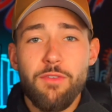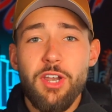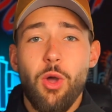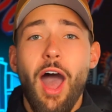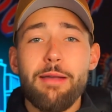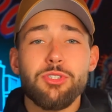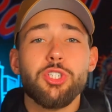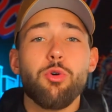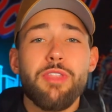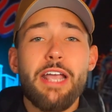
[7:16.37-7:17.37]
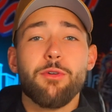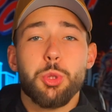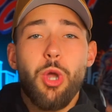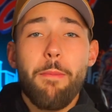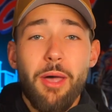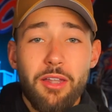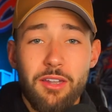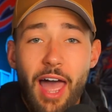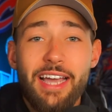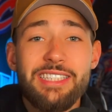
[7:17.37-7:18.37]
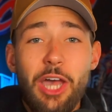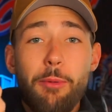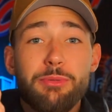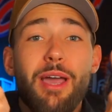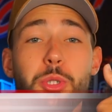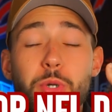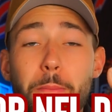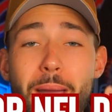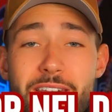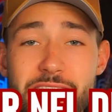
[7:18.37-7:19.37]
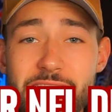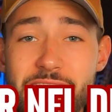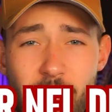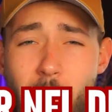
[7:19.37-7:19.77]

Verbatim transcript: the video, I am so thankful. Drop a like because it helps me out tremendously.